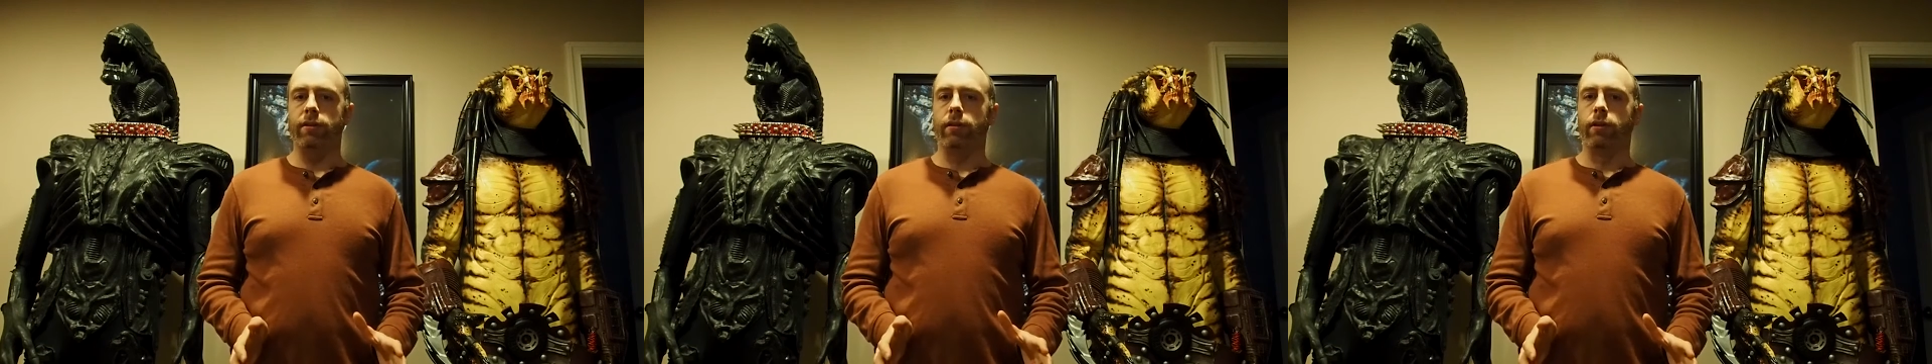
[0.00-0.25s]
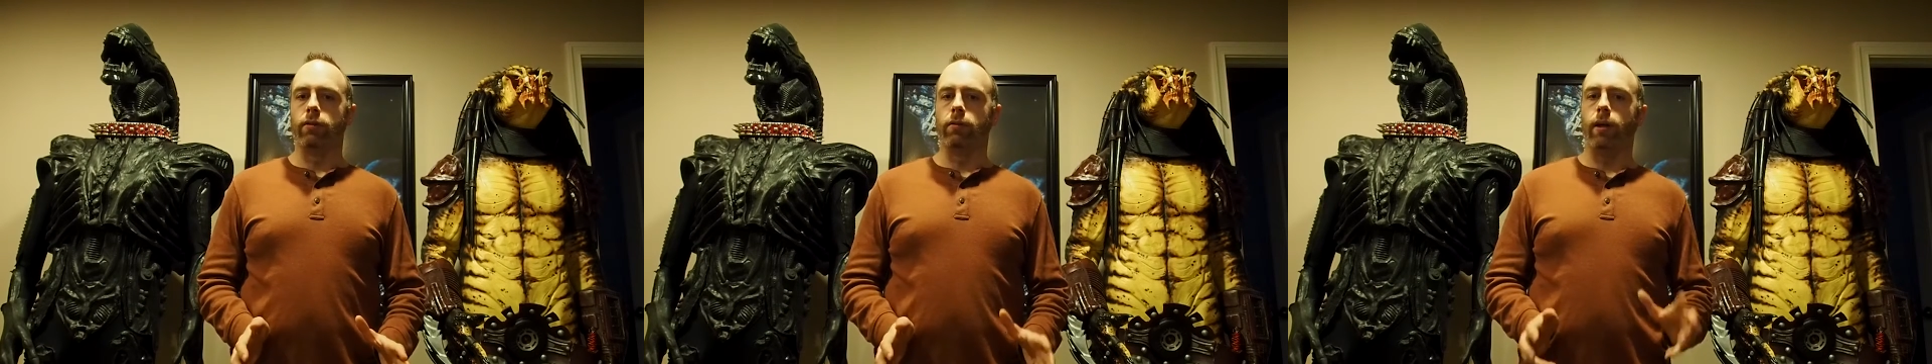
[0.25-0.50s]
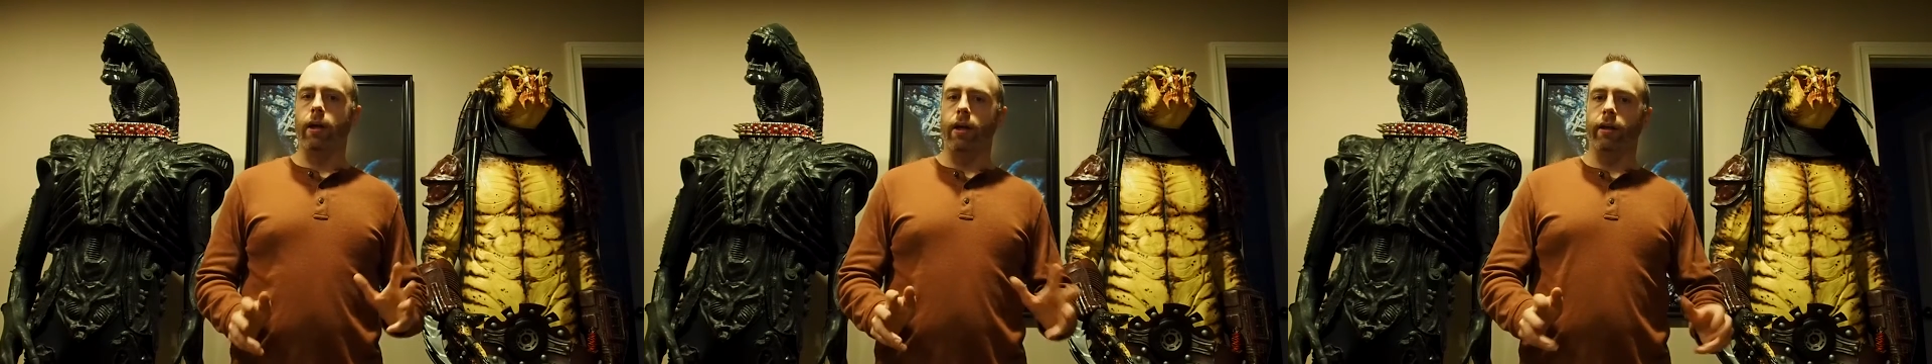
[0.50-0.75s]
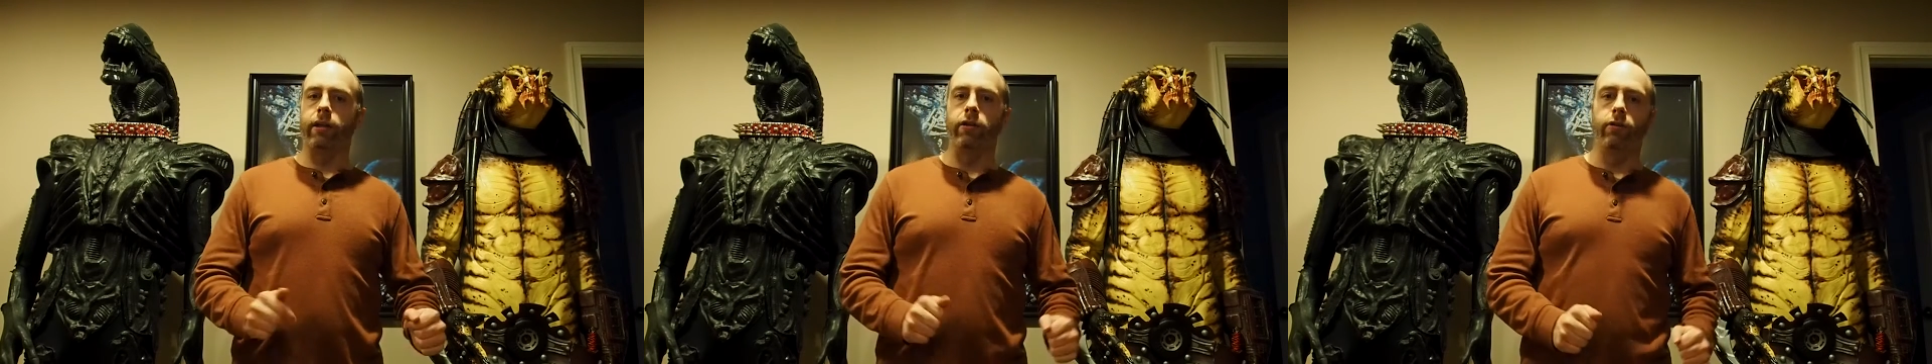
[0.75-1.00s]

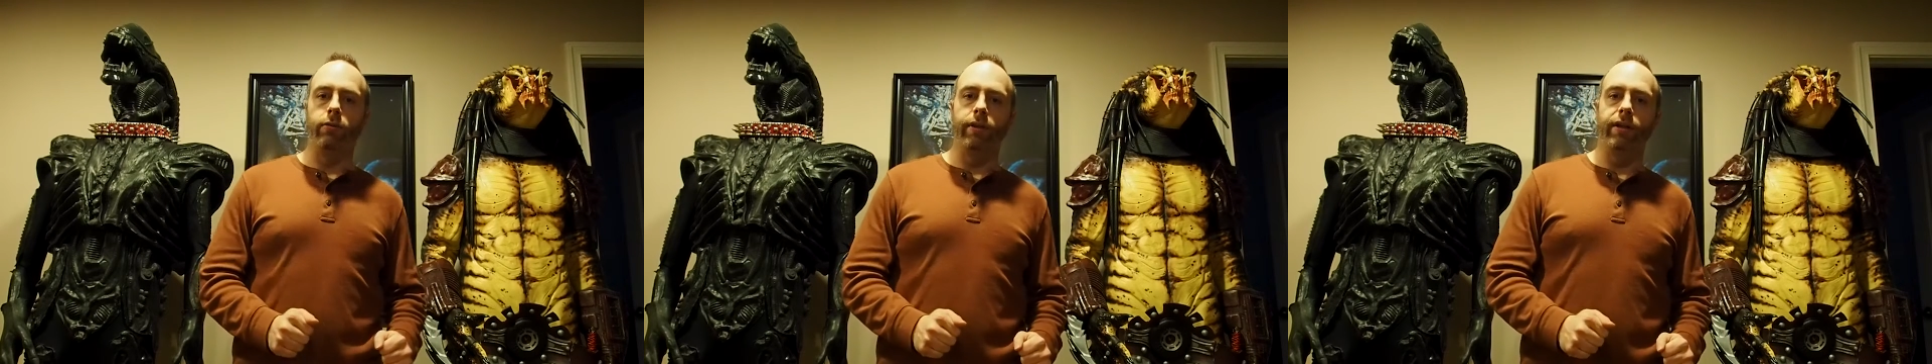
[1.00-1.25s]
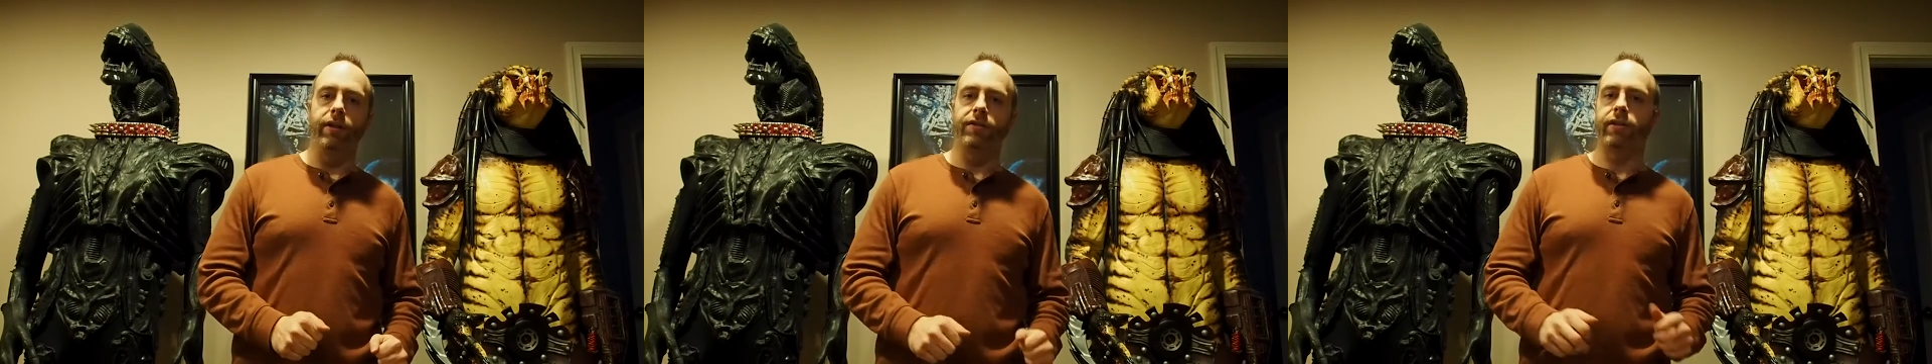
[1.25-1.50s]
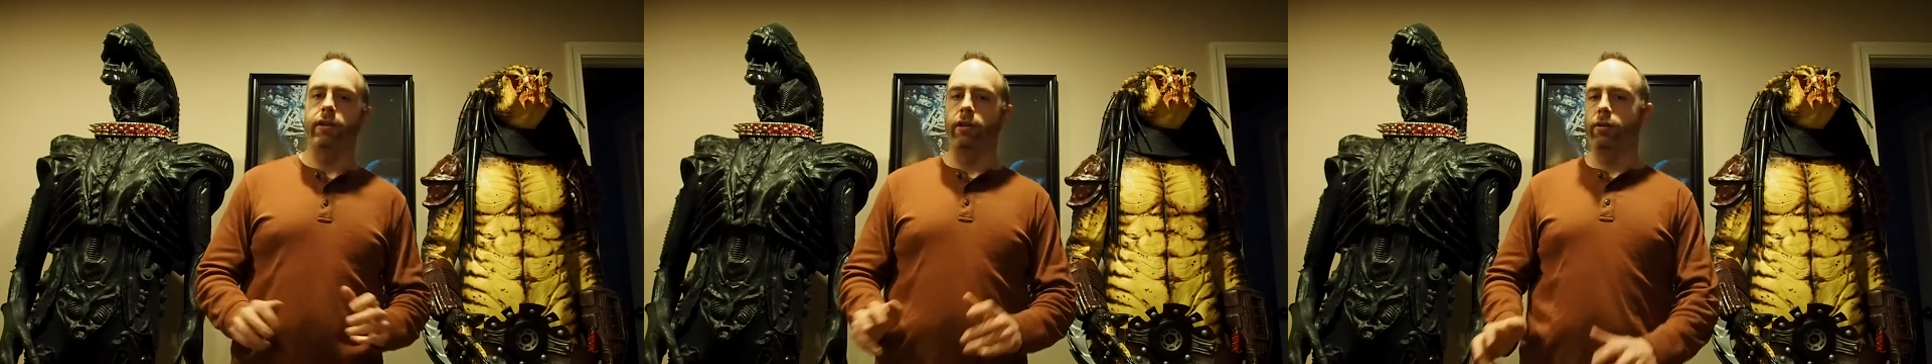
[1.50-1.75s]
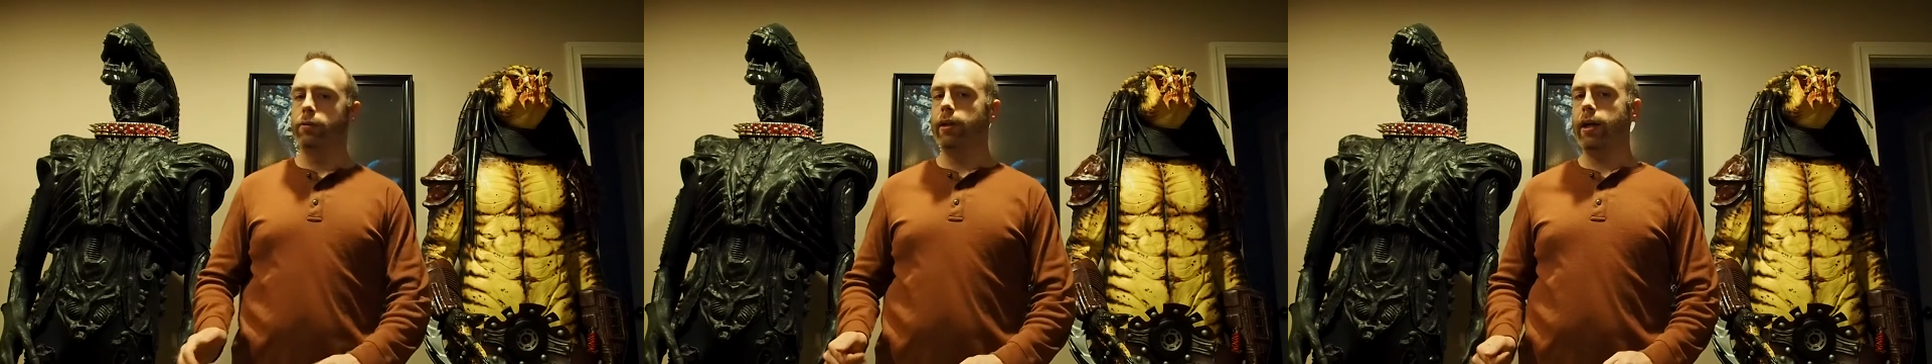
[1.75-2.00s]
can you do this, can you
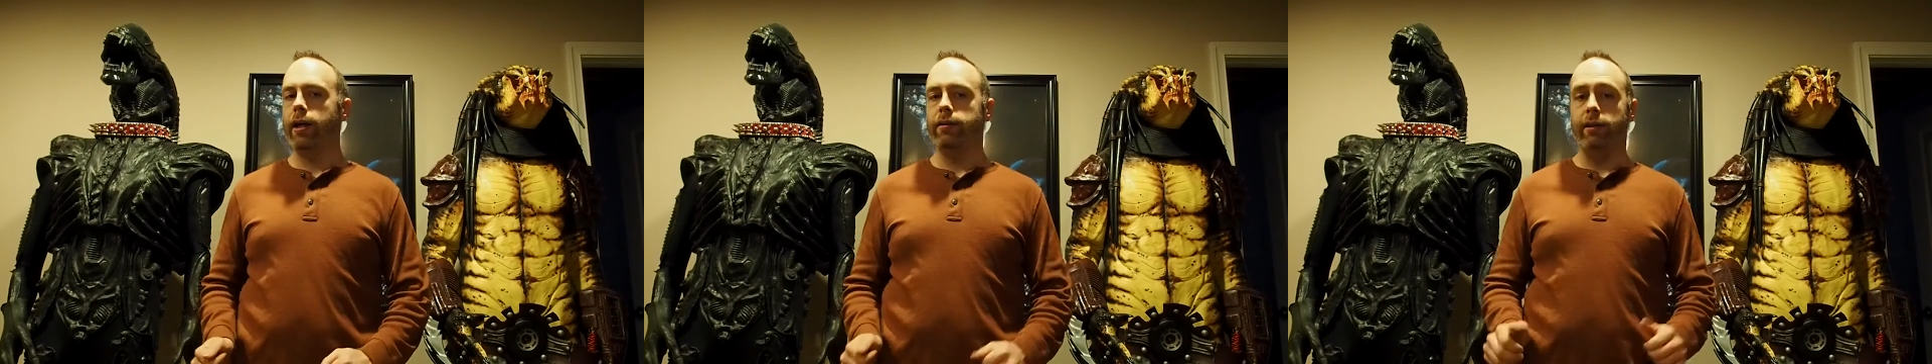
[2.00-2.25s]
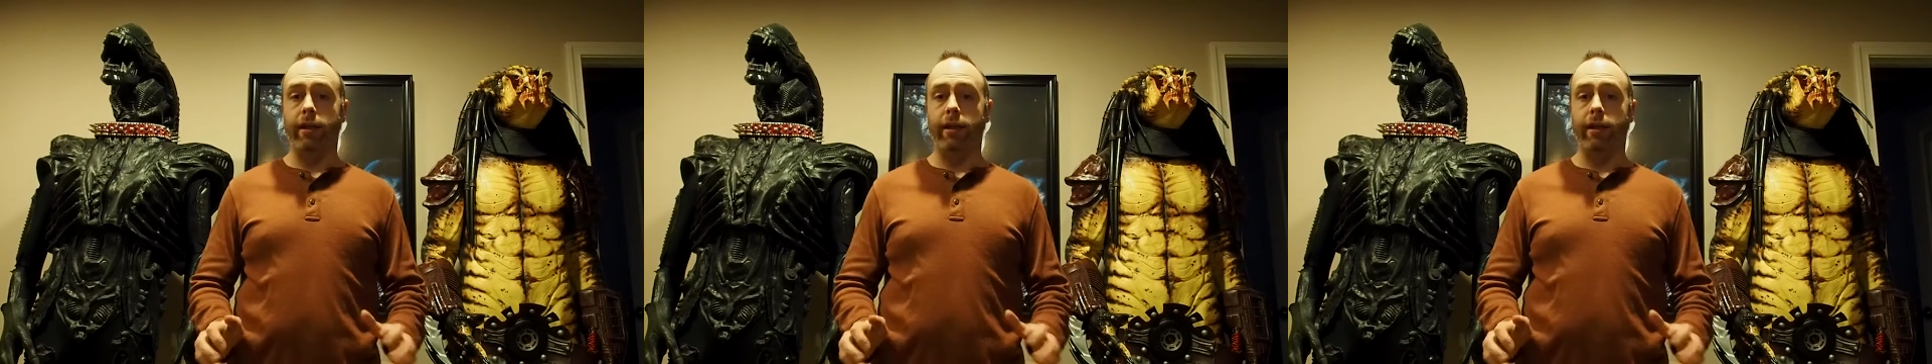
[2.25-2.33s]
do that?